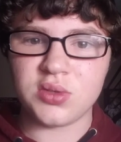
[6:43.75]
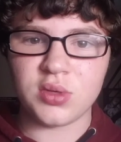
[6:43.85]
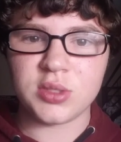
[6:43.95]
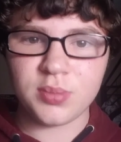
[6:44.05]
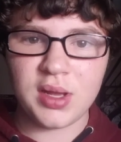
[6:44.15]
to
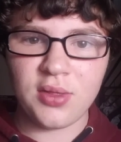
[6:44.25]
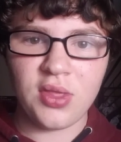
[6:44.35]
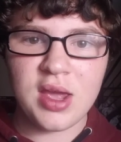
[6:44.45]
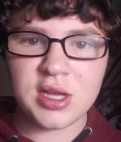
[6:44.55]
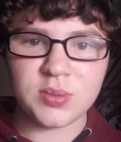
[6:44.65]
explain
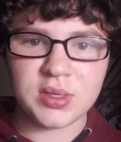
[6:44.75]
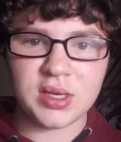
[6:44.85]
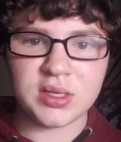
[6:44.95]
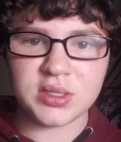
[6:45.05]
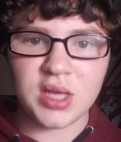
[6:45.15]
things
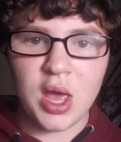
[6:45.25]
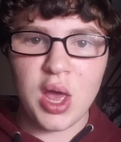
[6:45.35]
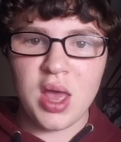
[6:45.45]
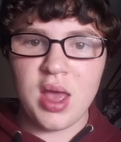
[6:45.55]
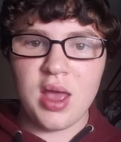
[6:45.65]
because
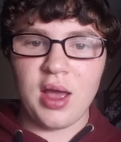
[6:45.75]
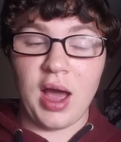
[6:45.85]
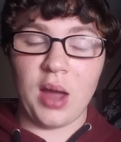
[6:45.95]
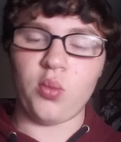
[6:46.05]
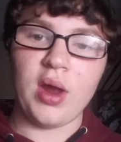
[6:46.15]

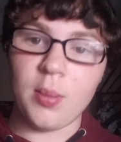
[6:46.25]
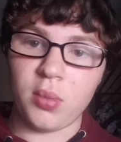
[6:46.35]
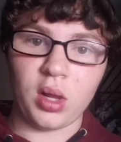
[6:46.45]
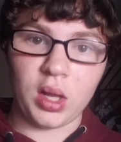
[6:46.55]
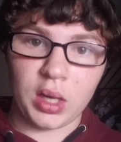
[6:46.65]
I
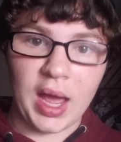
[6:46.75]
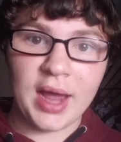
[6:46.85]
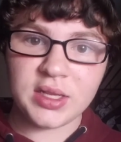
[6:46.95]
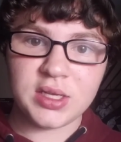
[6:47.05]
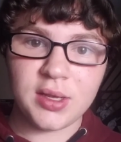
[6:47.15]
ramble a
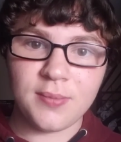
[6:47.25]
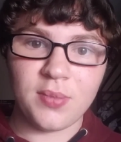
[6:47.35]
lot.